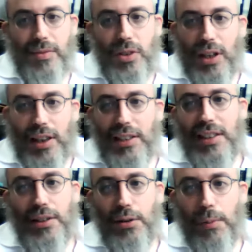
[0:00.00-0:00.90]
You could
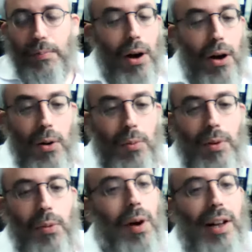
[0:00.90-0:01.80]
listen to a
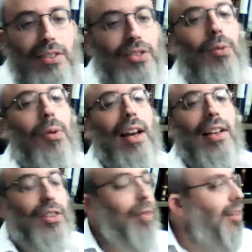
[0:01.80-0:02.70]
poem once,
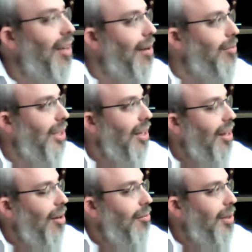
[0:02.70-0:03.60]
twice, three times,
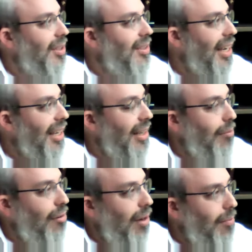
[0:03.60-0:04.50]
but the second I
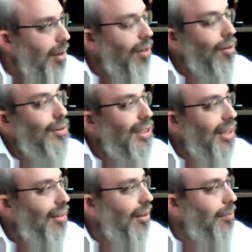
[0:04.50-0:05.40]
bring
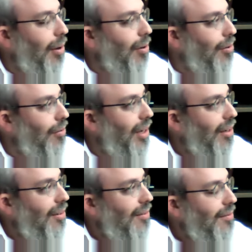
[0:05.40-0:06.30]
music to the
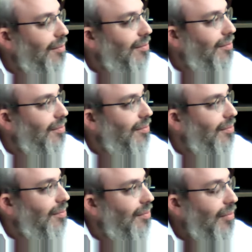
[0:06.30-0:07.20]
poetry,
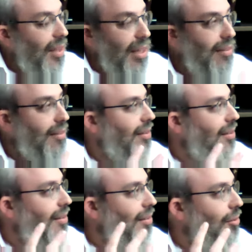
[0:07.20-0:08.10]
it
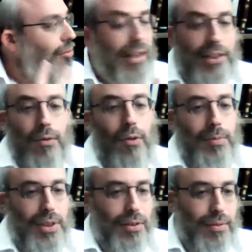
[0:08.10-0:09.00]

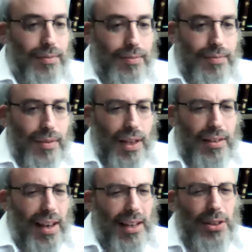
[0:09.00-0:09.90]
transforms you.
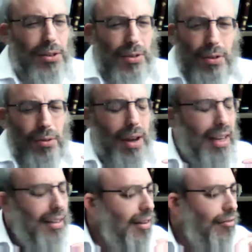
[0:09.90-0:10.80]
It takes you to a
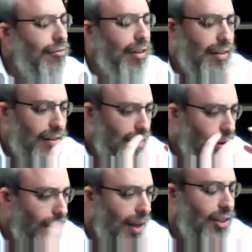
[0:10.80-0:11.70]
different
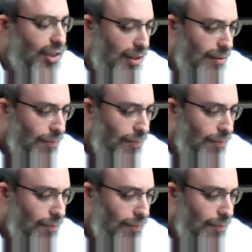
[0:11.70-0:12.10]
location.